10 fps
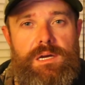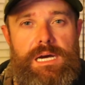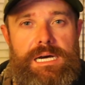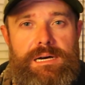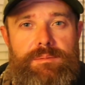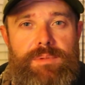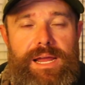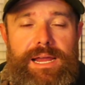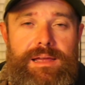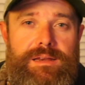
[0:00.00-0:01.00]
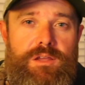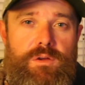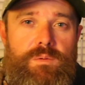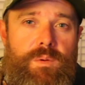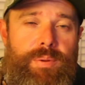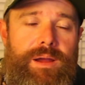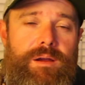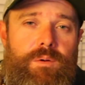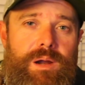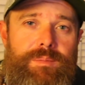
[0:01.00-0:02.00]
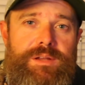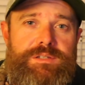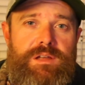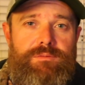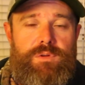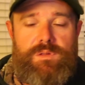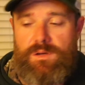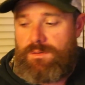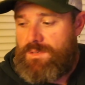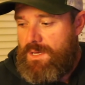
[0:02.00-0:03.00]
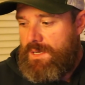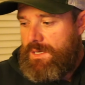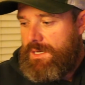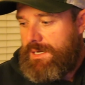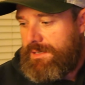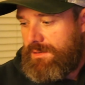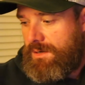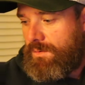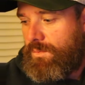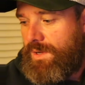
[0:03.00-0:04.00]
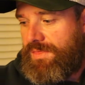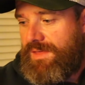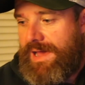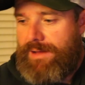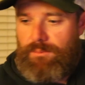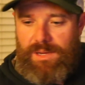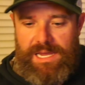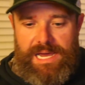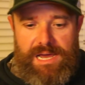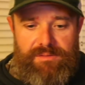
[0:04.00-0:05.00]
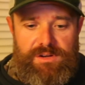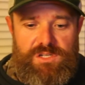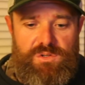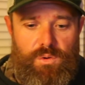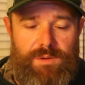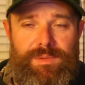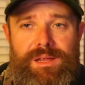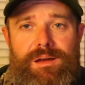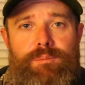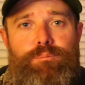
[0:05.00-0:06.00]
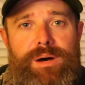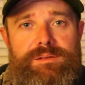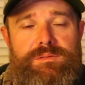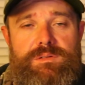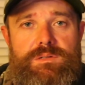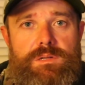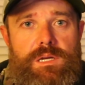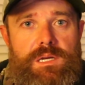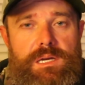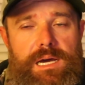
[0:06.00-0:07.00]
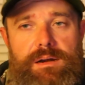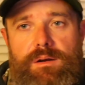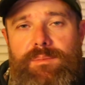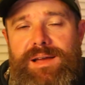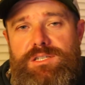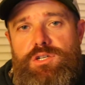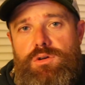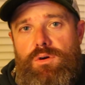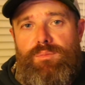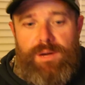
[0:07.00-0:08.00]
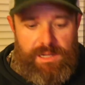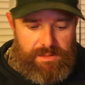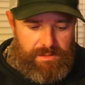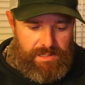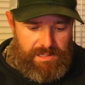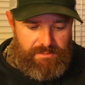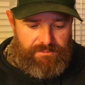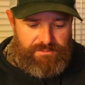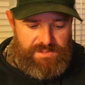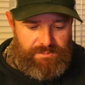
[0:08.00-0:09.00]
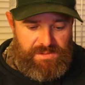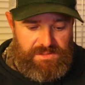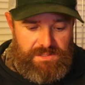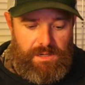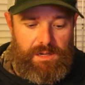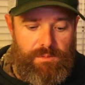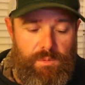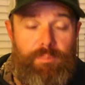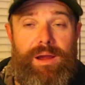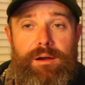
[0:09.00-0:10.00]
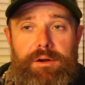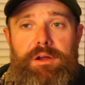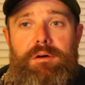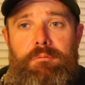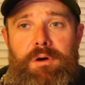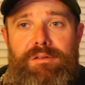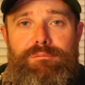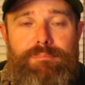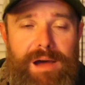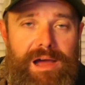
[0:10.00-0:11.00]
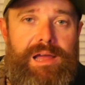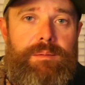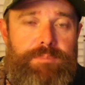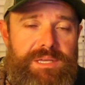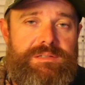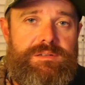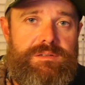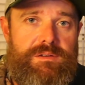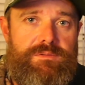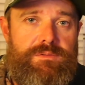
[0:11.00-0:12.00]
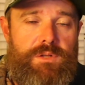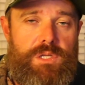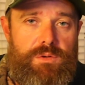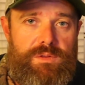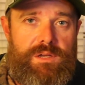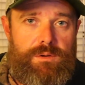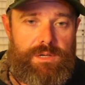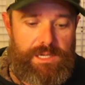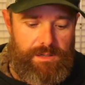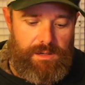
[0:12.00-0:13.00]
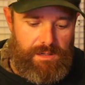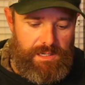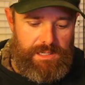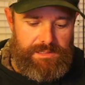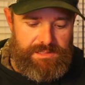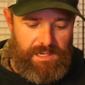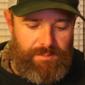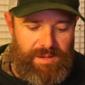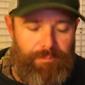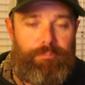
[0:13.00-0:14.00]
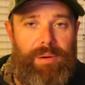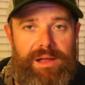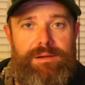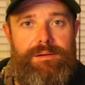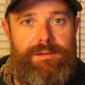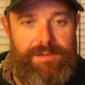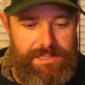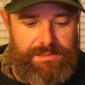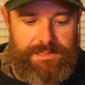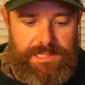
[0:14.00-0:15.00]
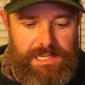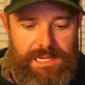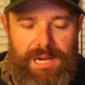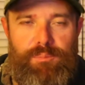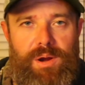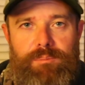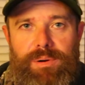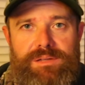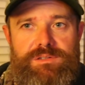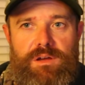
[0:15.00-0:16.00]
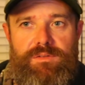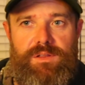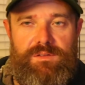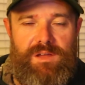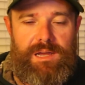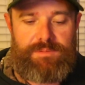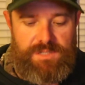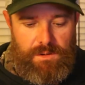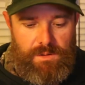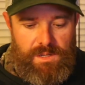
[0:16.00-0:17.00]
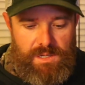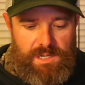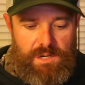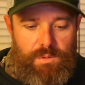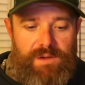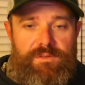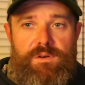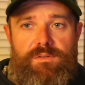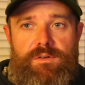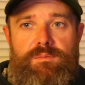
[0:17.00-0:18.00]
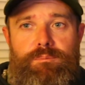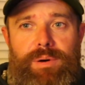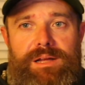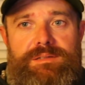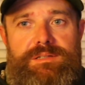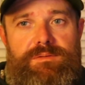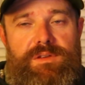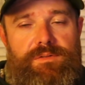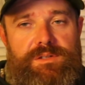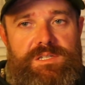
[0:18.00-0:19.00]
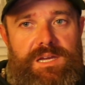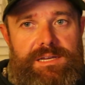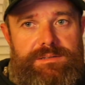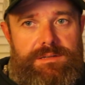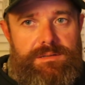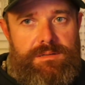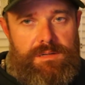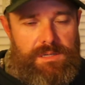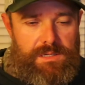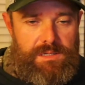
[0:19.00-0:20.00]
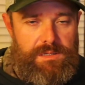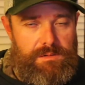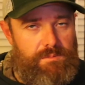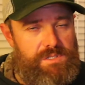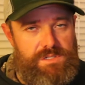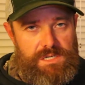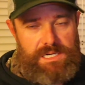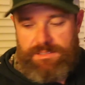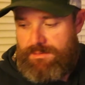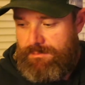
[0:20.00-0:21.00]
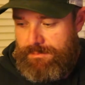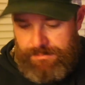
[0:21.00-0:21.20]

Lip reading: And you can repair quite a bit of stuff with those. Along with that, we have an assortment of buttons. I don't know about you, but if something's gonna need repairing on one of my pieces of clothing or gear, it's gonna be a button, because I break buttons off all the time. So quite a few different buttons of different sizes, which is awesome.